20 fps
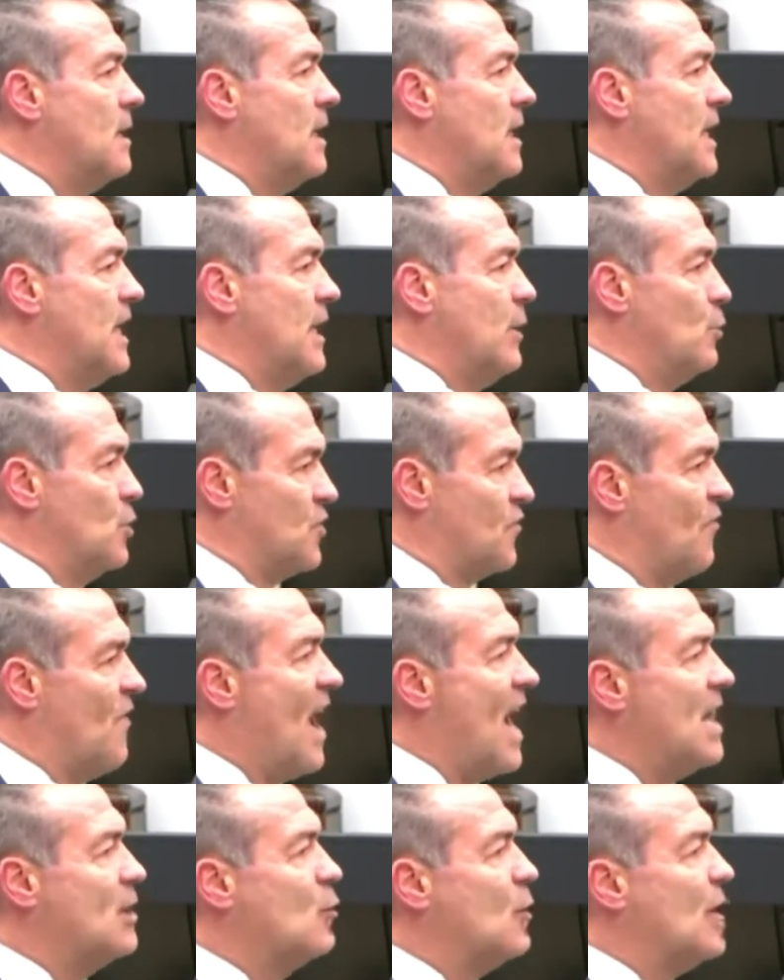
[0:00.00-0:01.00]
He was
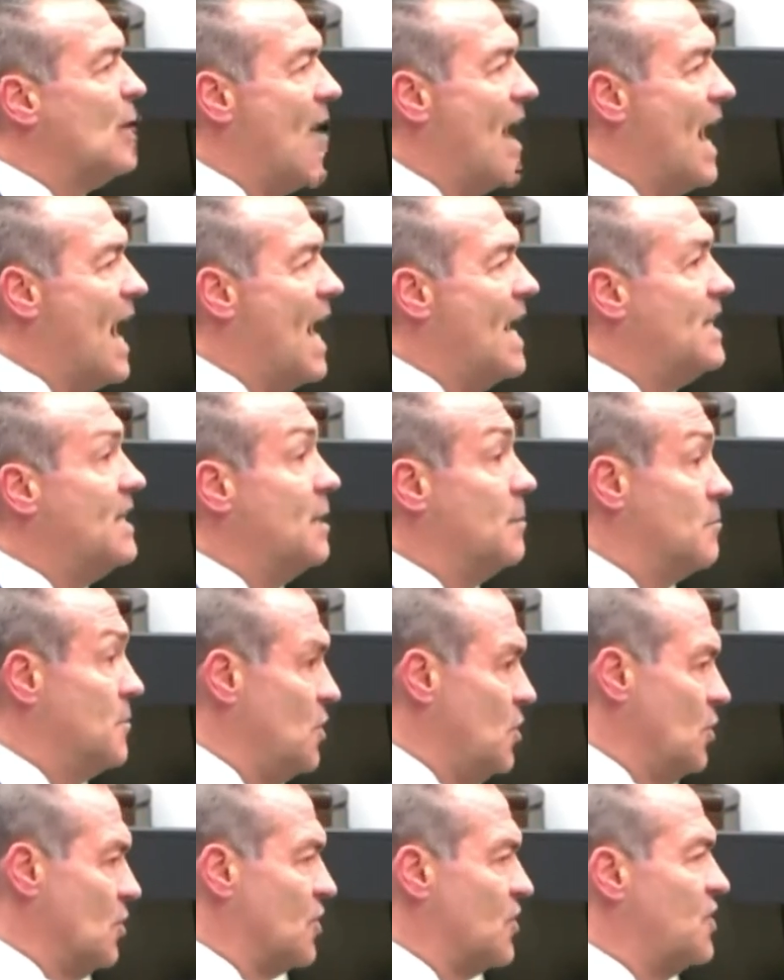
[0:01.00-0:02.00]
following behind
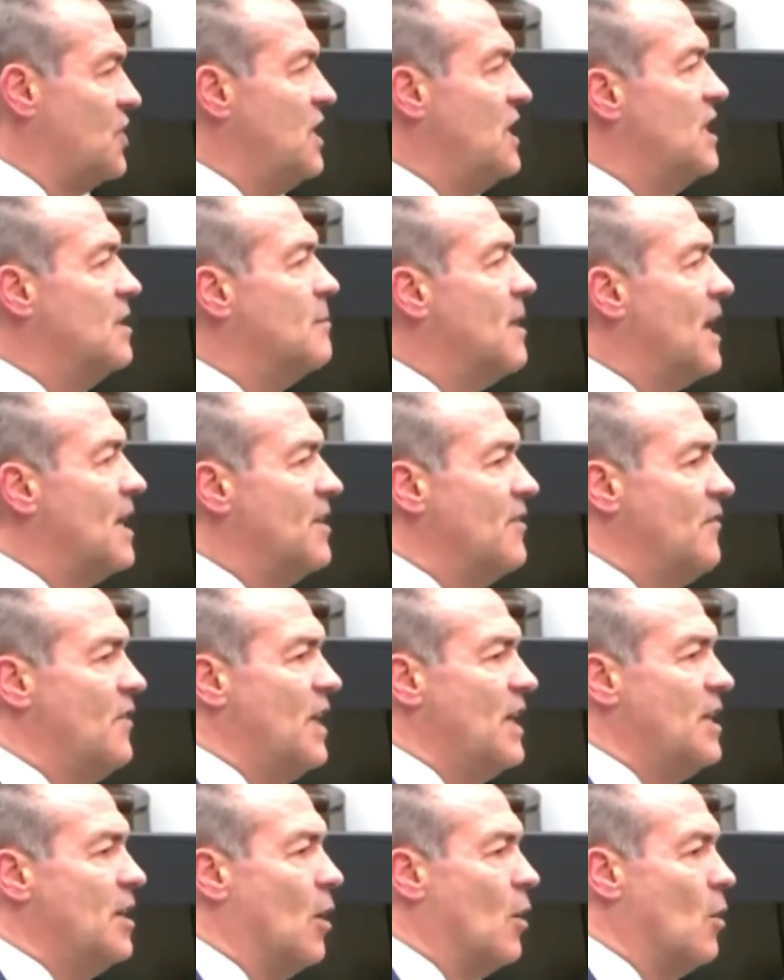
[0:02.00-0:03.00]
him. You'll see him on the
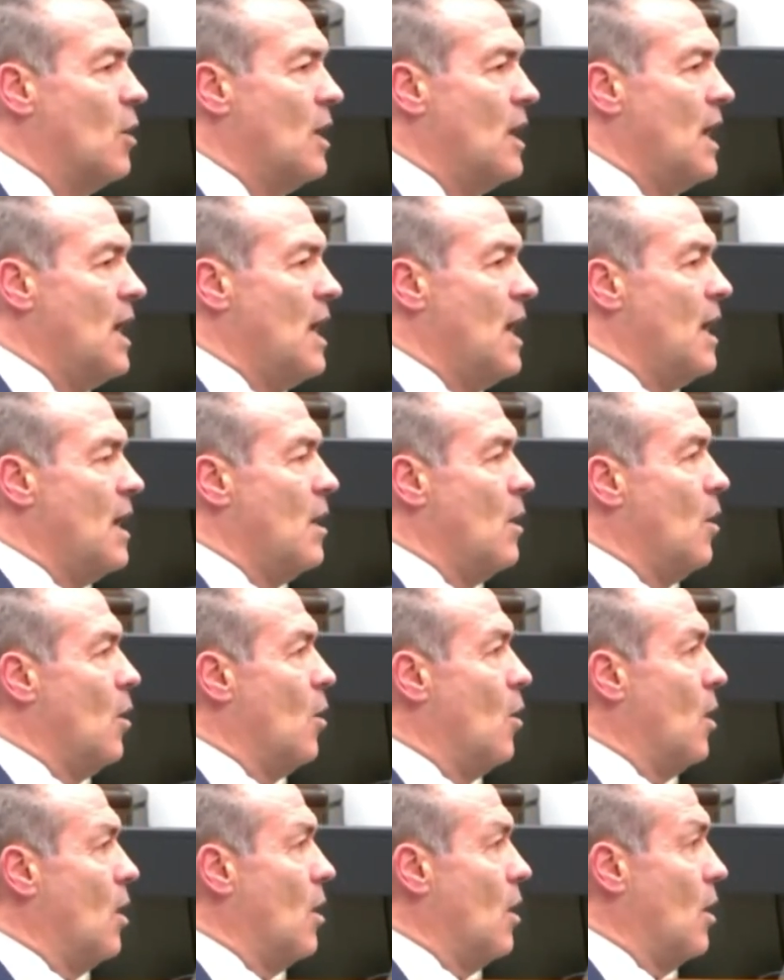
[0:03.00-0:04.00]
video.
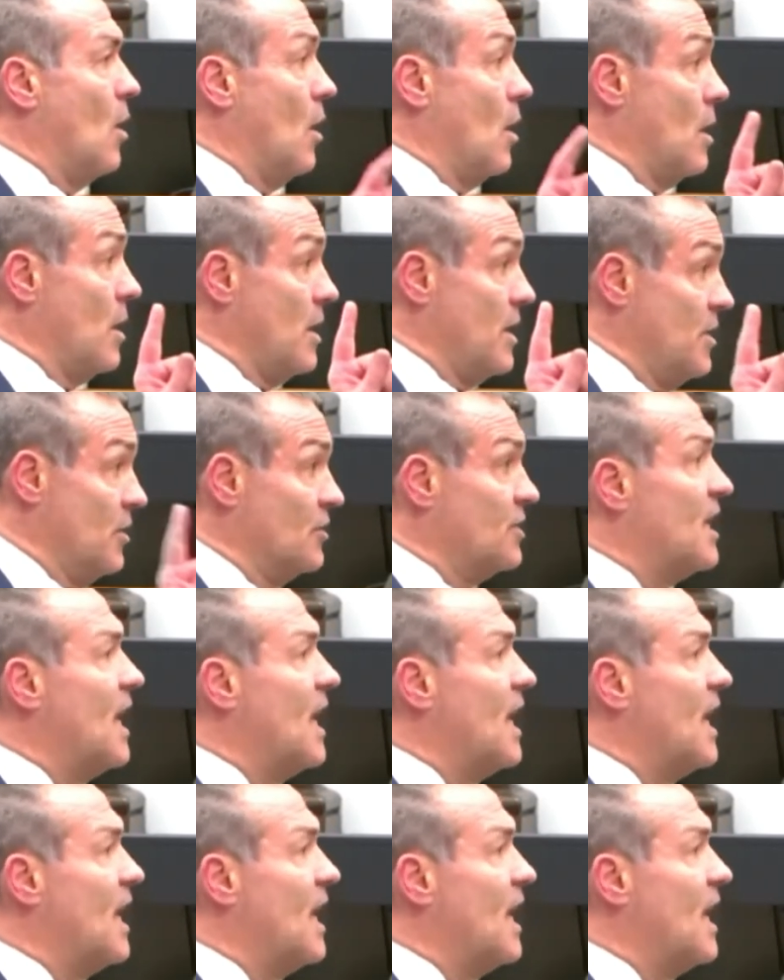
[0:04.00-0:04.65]
He'll